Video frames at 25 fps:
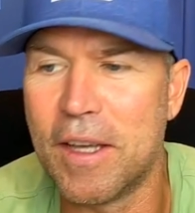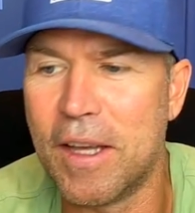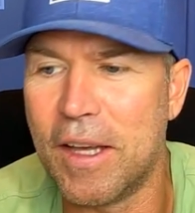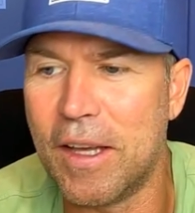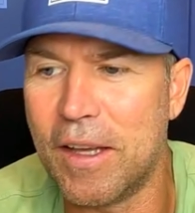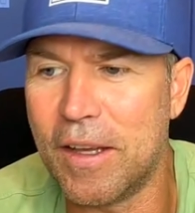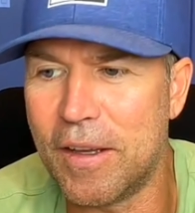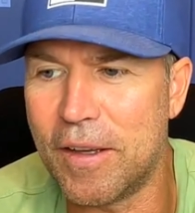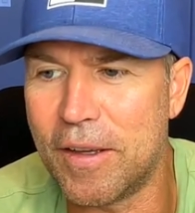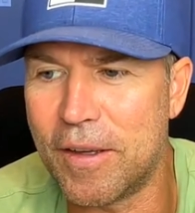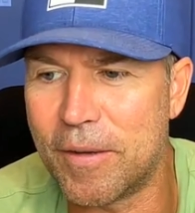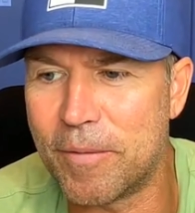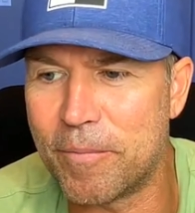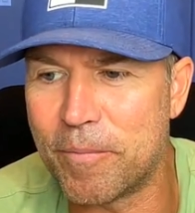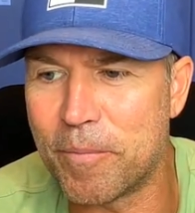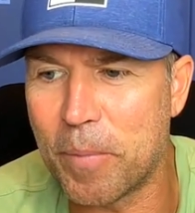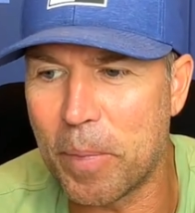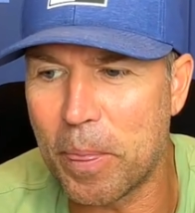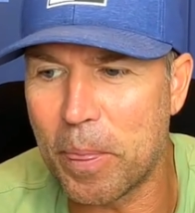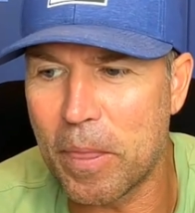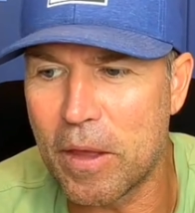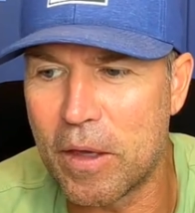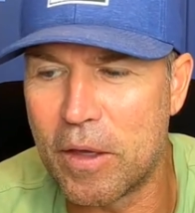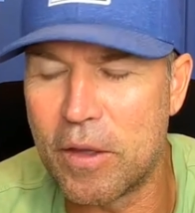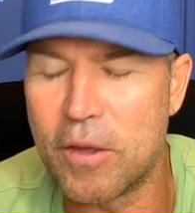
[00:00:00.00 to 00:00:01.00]
um,
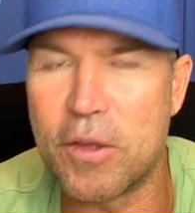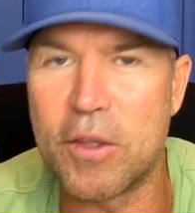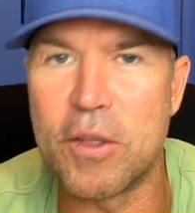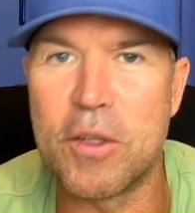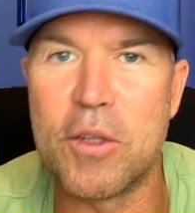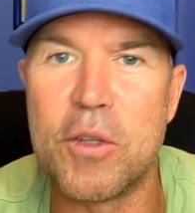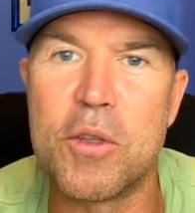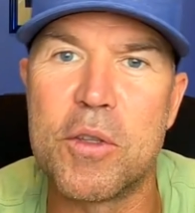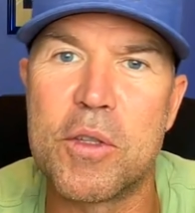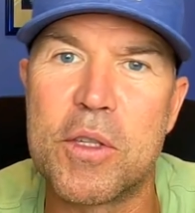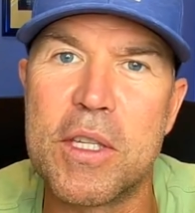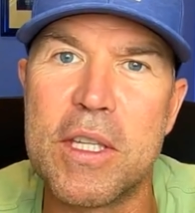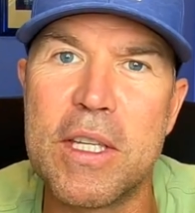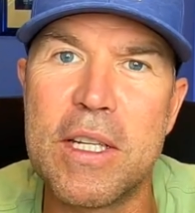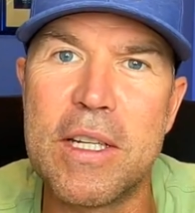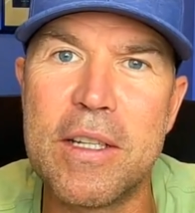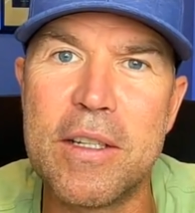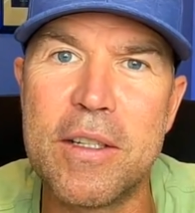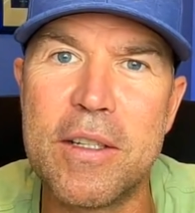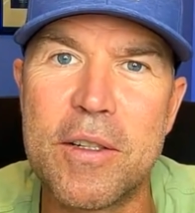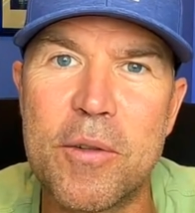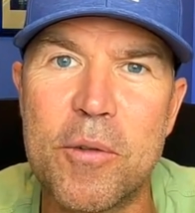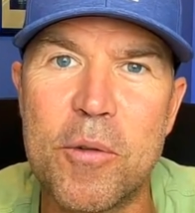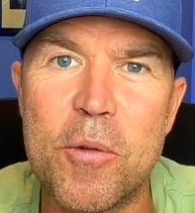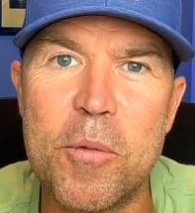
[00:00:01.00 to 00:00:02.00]
the New
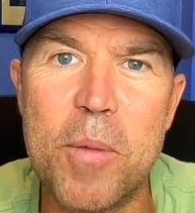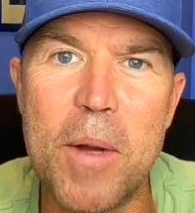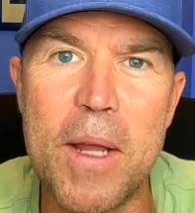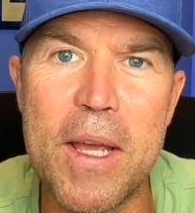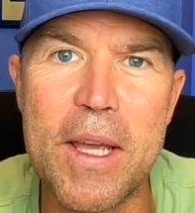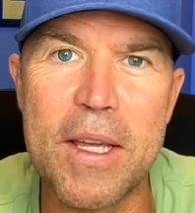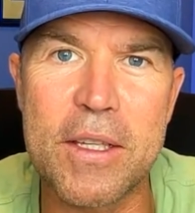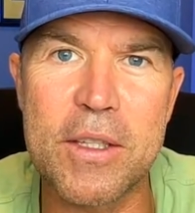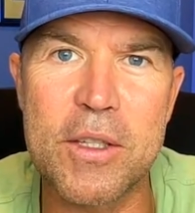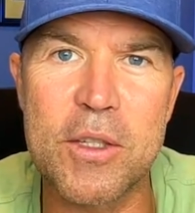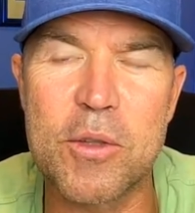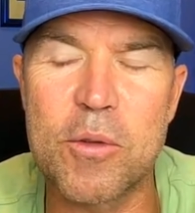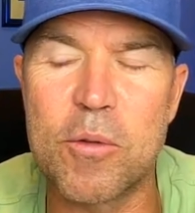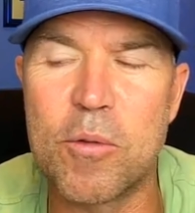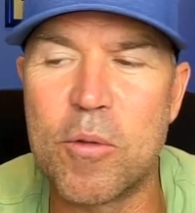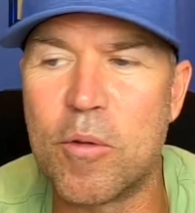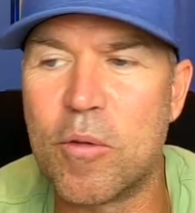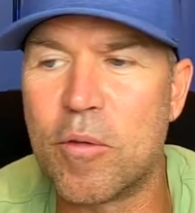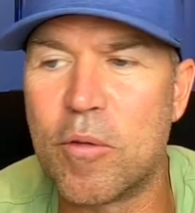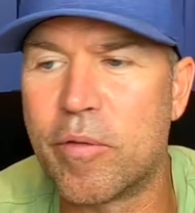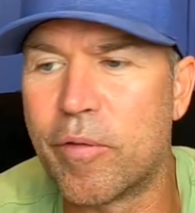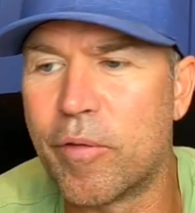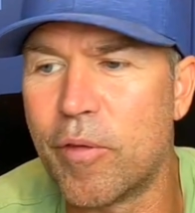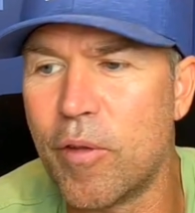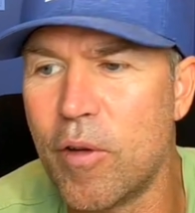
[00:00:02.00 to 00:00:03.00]
Zealand All Blacks
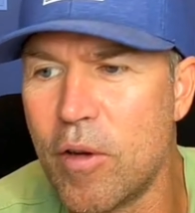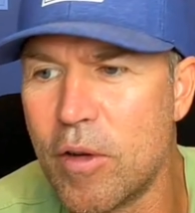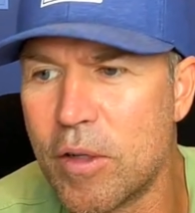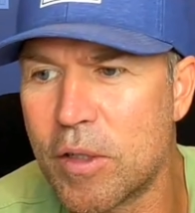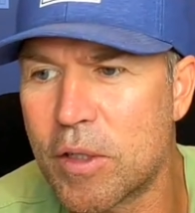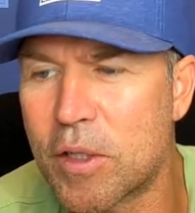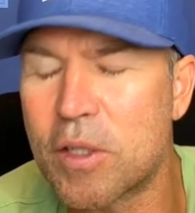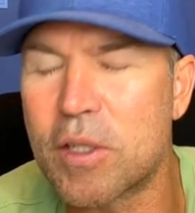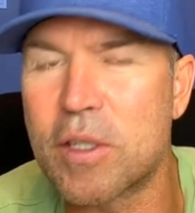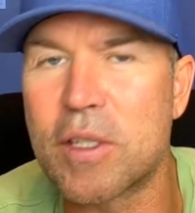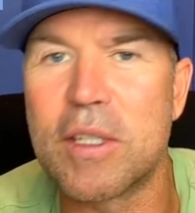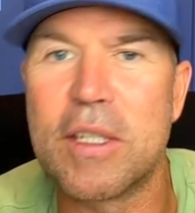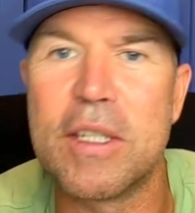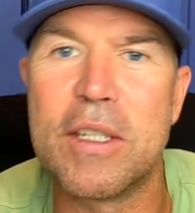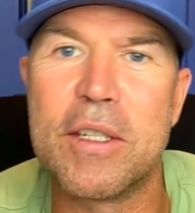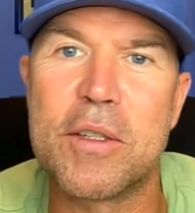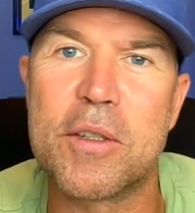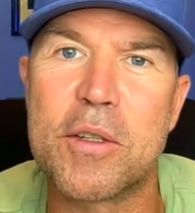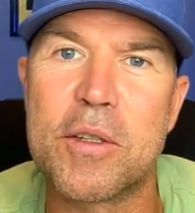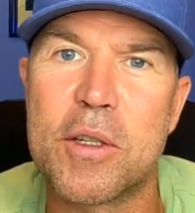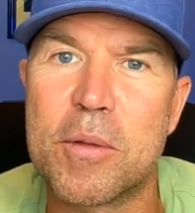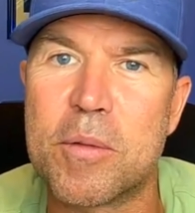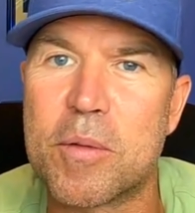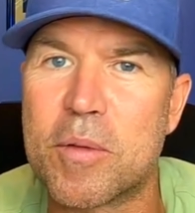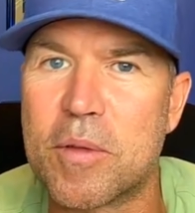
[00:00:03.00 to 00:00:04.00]
or France in
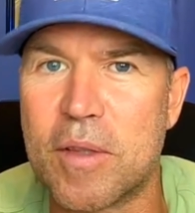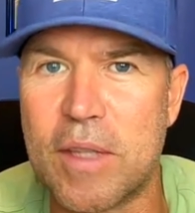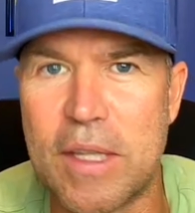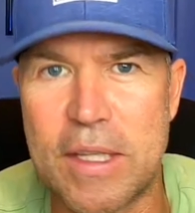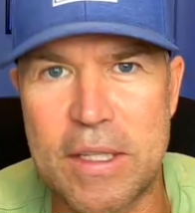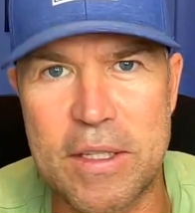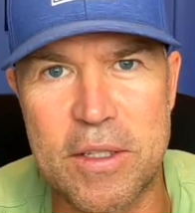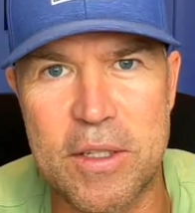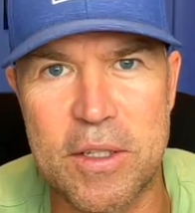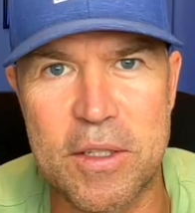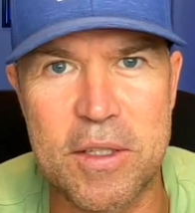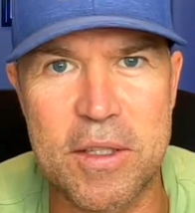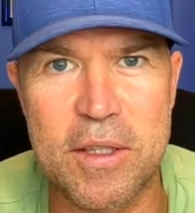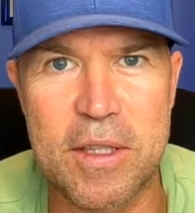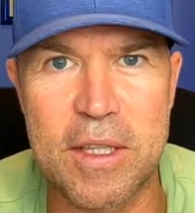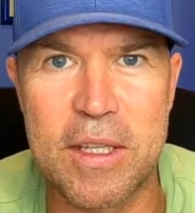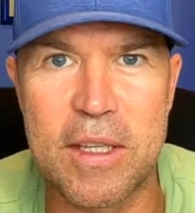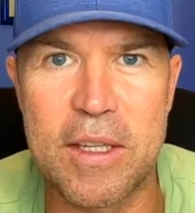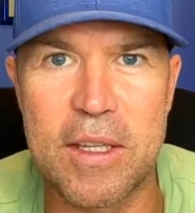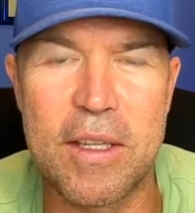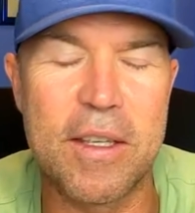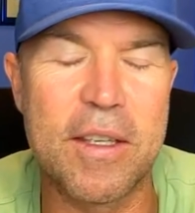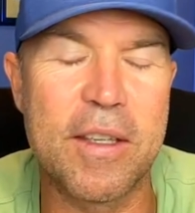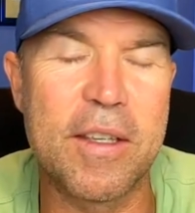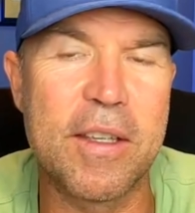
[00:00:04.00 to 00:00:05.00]
terms of that's just
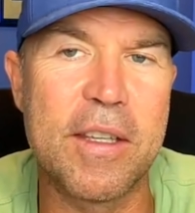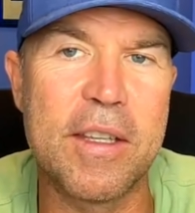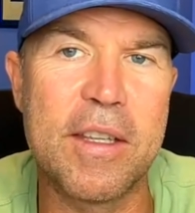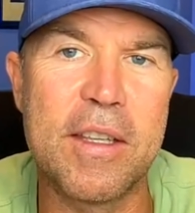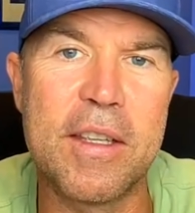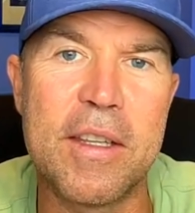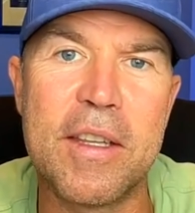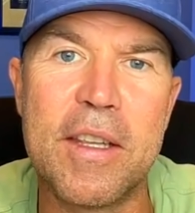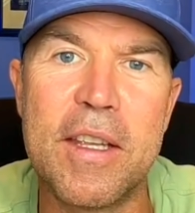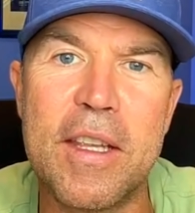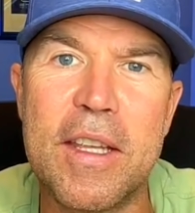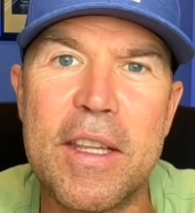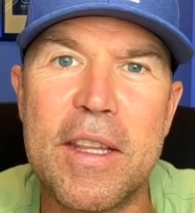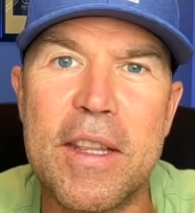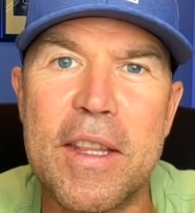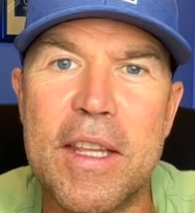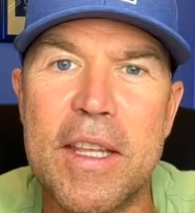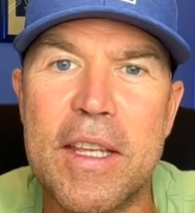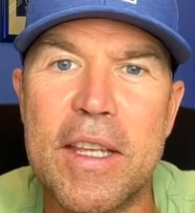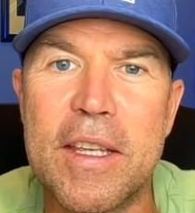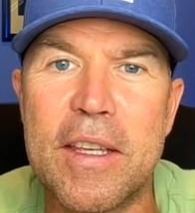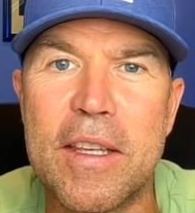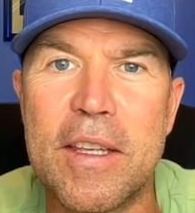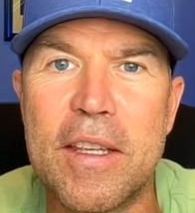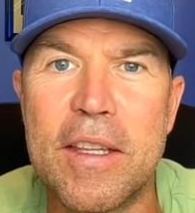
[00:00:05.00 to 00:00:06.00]
their in,
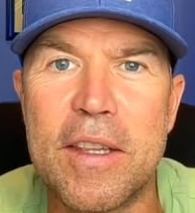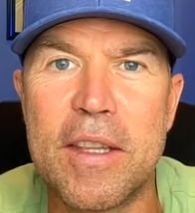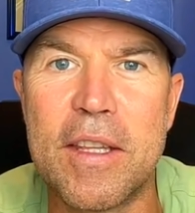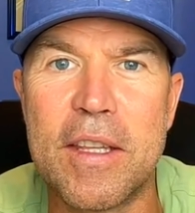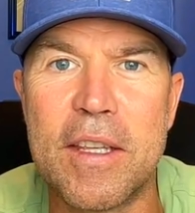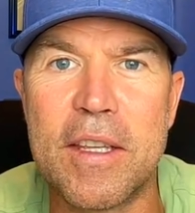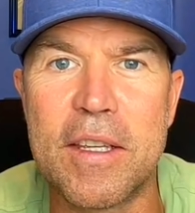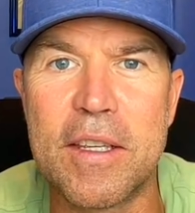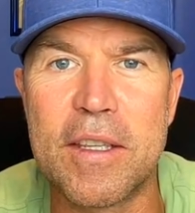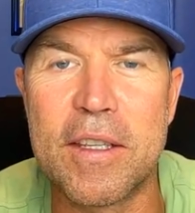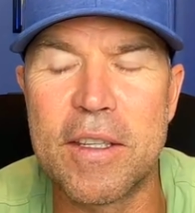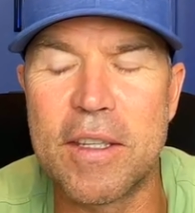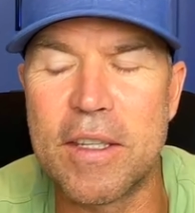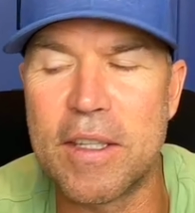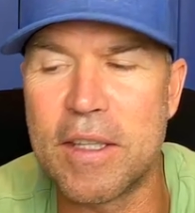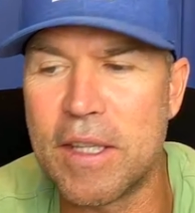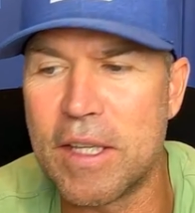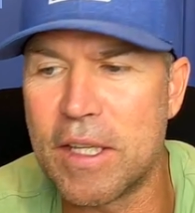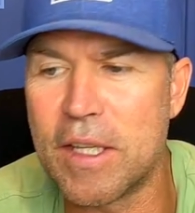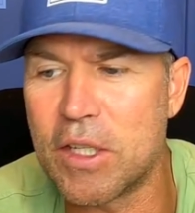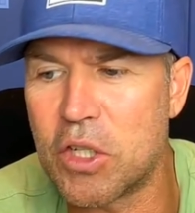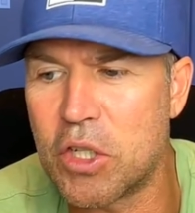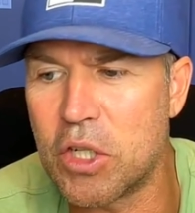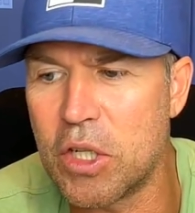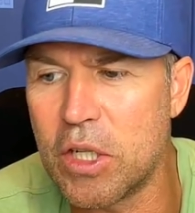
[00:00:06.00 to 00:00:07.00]
their in their in
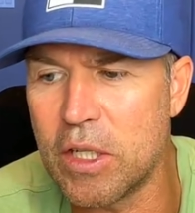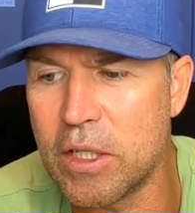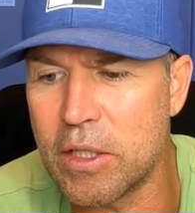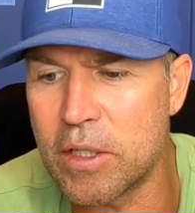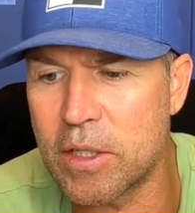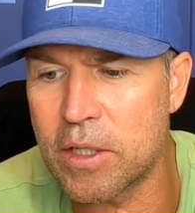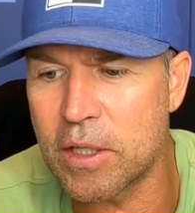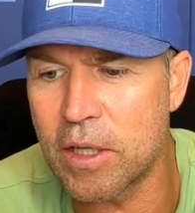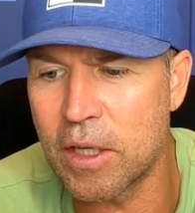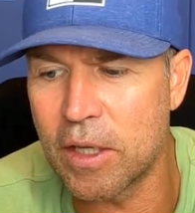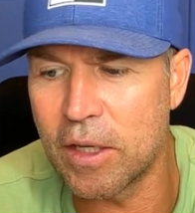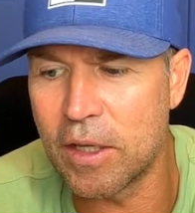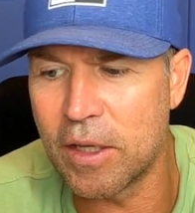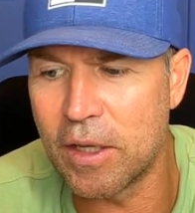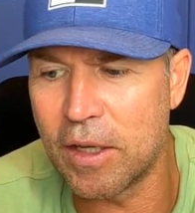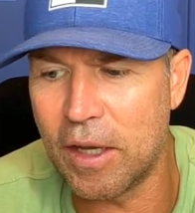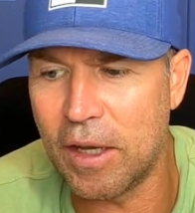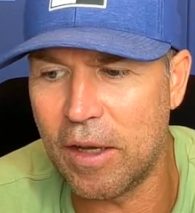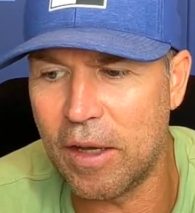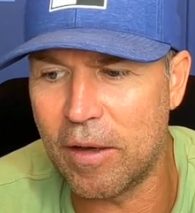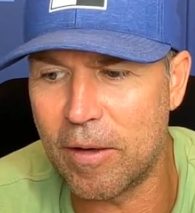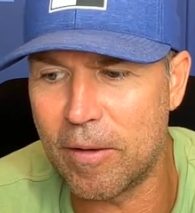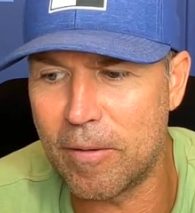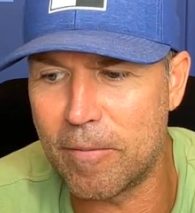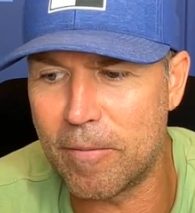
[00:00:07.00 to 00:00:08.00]
their genes
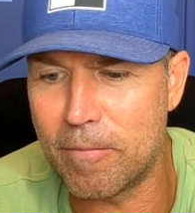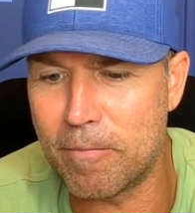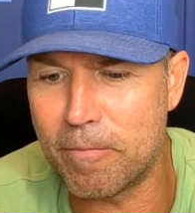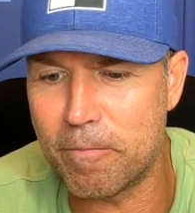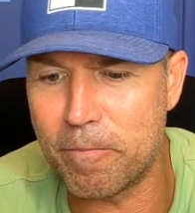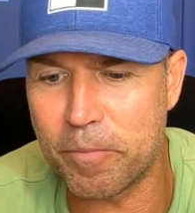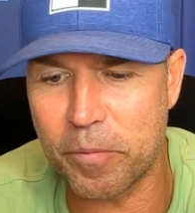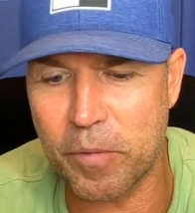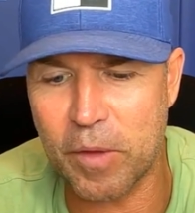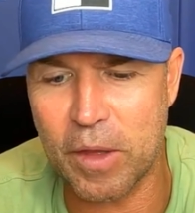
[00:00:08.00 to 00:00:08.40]
um,